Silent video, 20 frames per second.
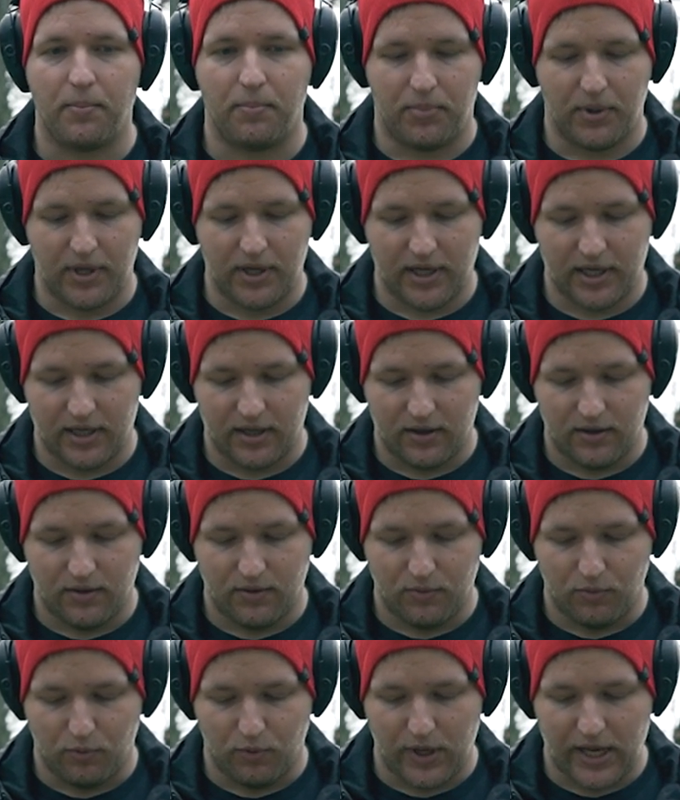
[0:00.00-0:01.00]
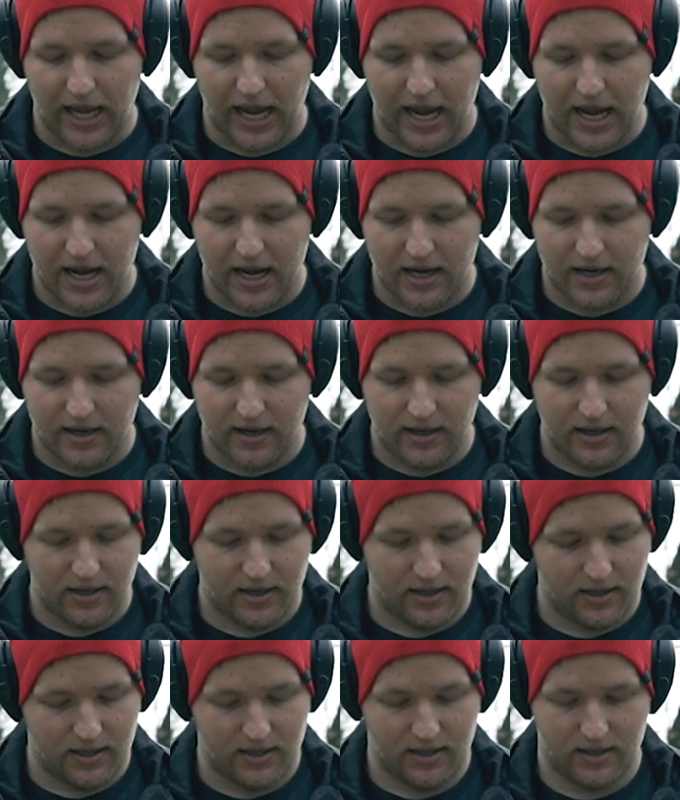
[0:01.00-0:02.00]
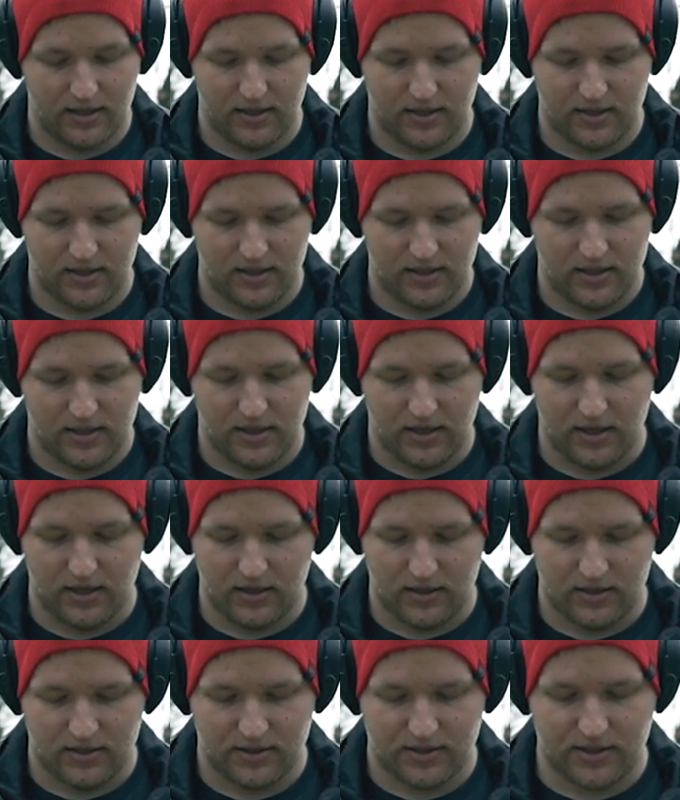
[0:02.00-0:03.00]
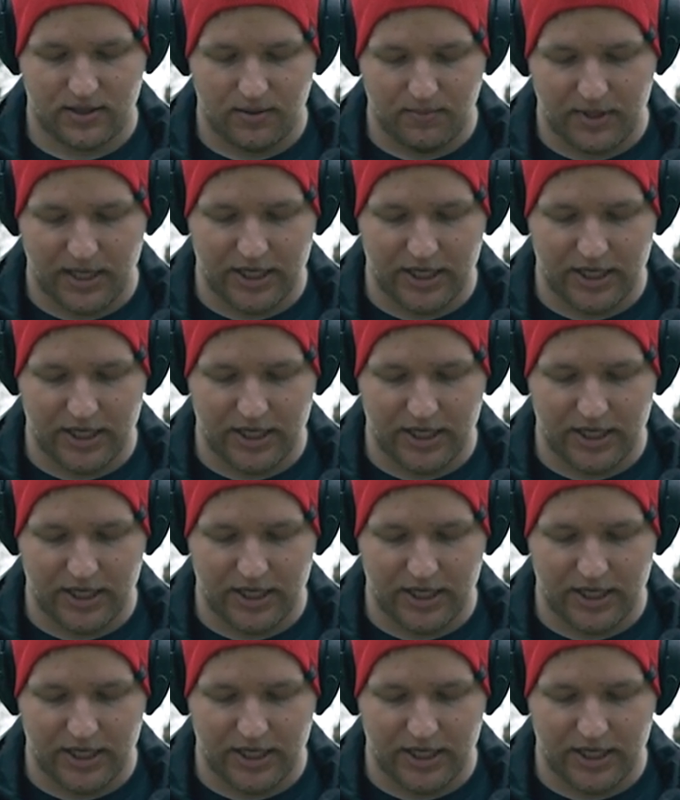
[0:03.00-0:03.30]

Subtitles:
But we had some